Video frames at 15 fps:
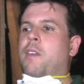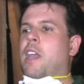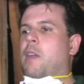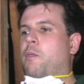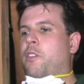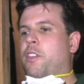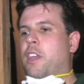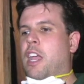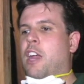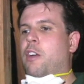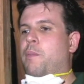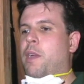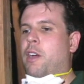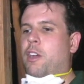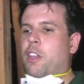and with the air
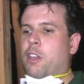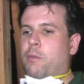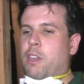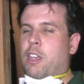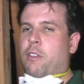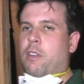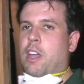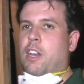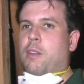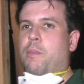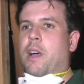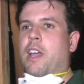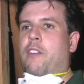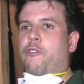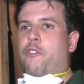barrier that we created
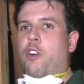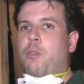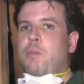by foam